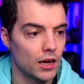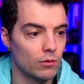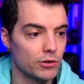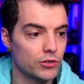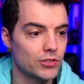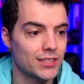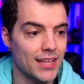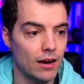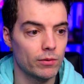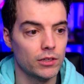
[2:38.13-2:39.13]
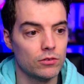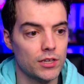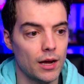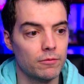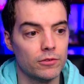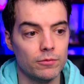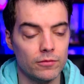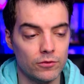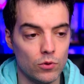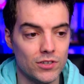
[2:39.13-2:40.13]
reduced that reload time from
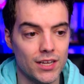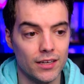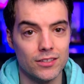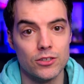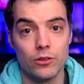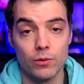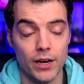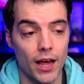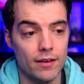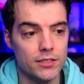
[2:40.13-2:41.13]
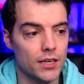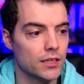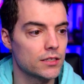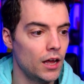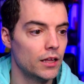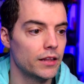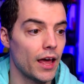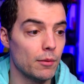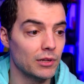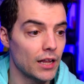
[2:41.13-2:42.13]
4 seconds to 3.5 seconds. The
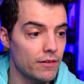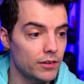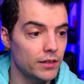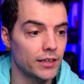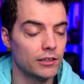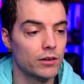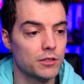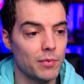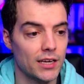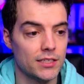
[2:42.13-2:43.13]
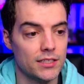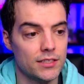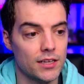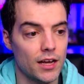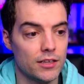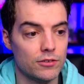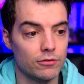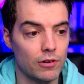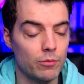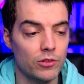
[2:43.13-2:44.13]
M11 increased magazine size
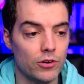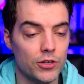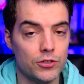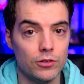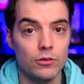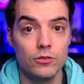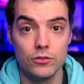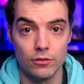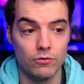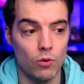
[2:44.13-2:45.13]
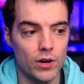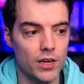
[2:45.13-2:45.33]
from 32 to 40.